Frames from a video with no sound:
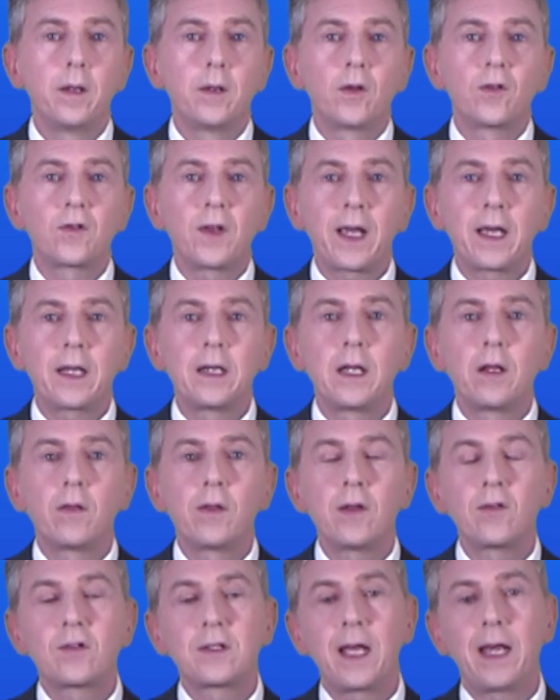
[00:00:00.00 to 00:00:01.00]
Secondly,
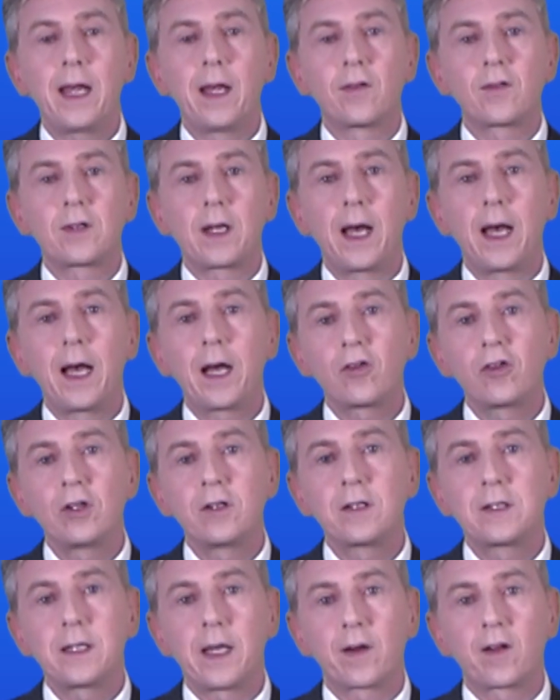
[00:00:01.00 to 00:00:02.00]
this test actually
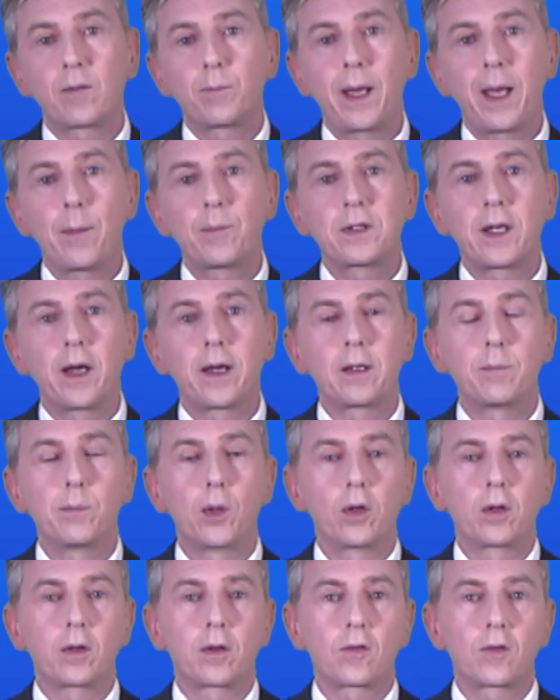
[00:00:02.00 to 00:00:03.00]
detects peptide
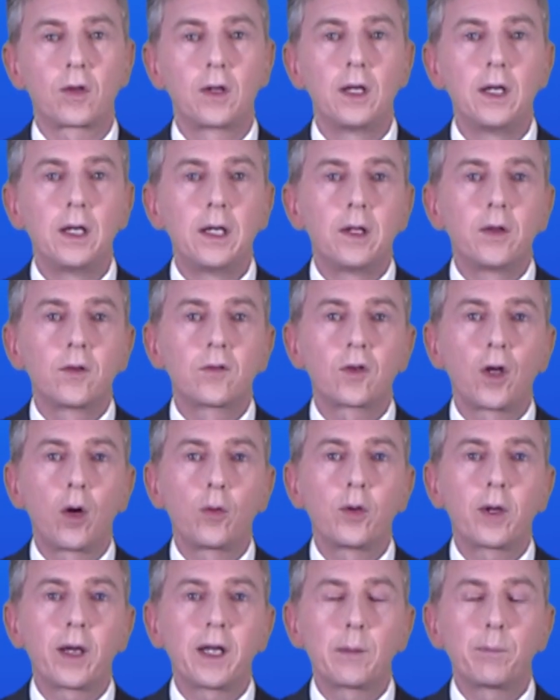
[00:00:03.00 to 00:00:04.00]
bonds, so
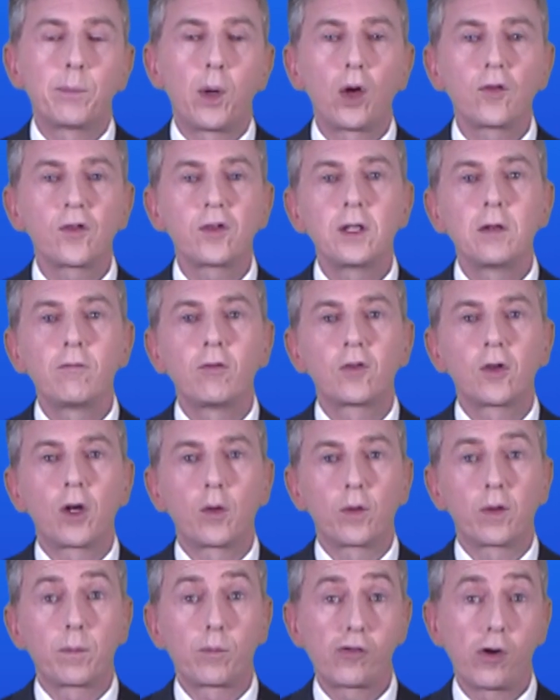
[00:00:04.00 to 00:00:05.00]
you get a positive
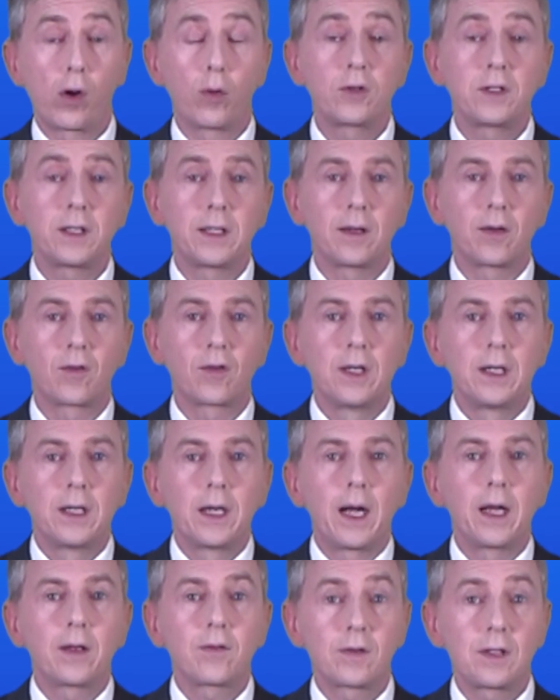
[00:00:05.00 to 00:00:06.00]
result with proteins,
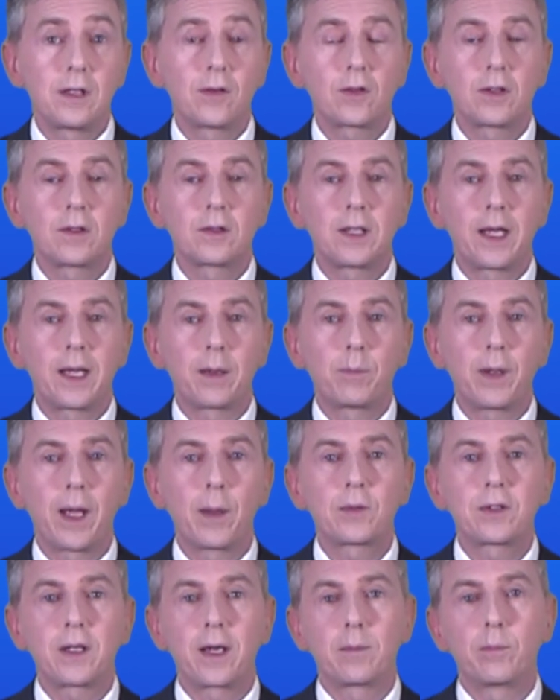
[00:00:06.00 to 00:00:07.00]
as these contain
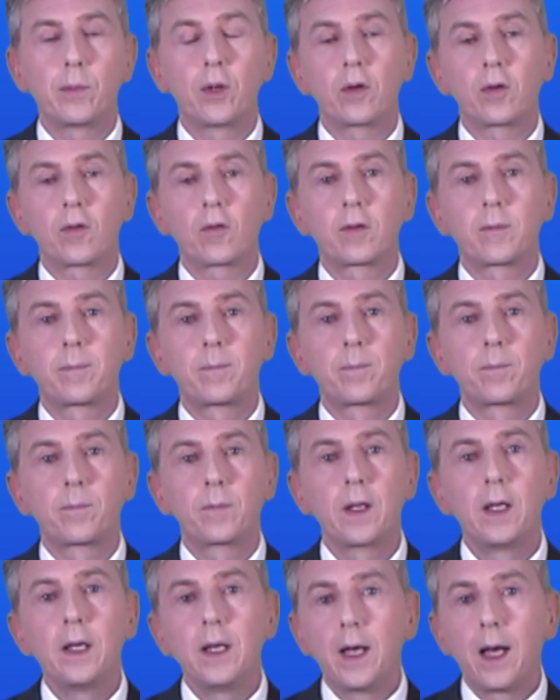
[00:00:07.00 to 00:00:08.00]
peptide bonds.
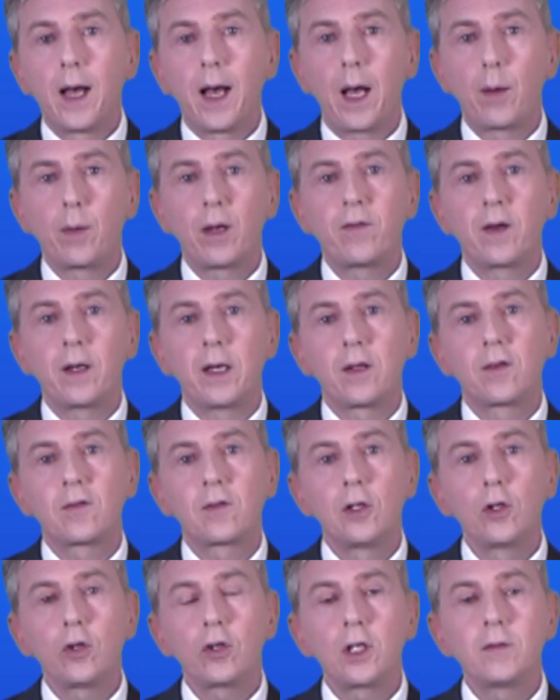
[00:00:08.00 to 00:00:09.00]
However, a
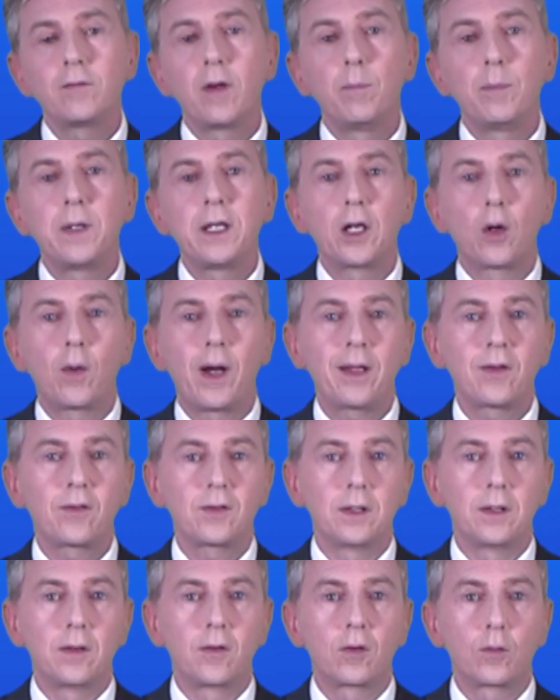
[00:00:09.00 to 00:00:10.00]
solution of amino
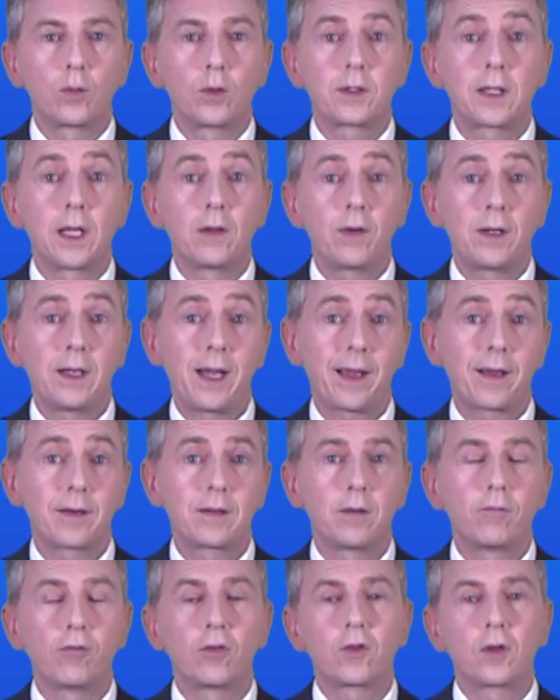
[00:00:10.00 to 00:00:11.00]
acids would give a
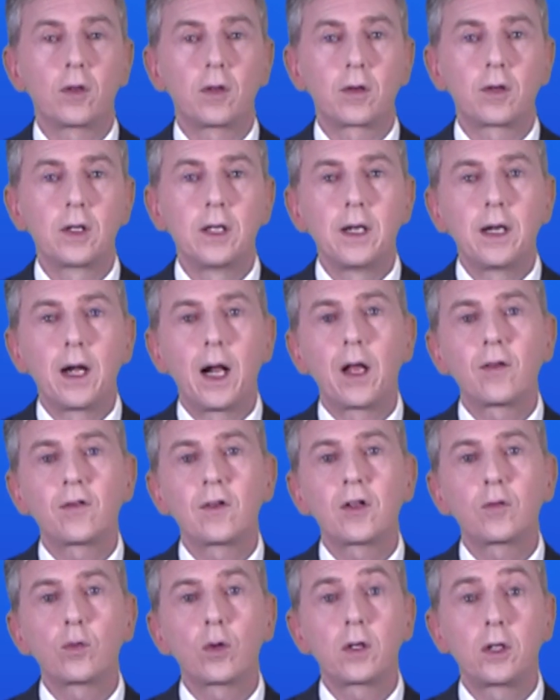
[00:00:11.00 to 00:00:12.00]
negative result, as
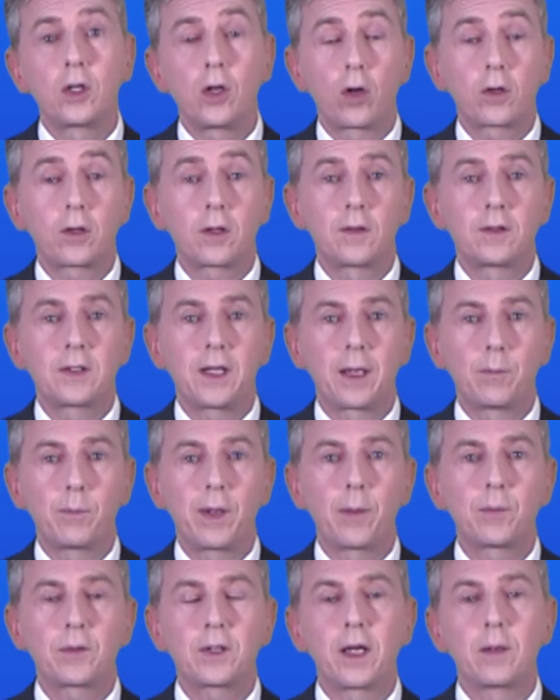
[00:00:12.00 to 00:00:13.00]
this would not contain
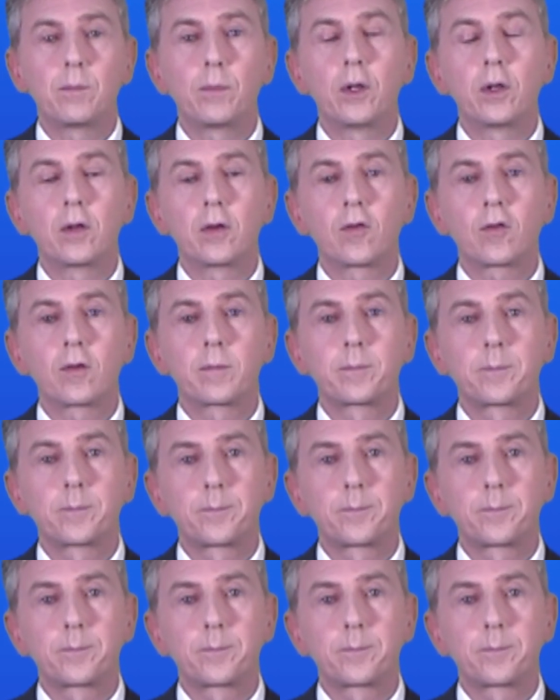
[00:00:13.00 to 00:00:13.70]
peptide bonds.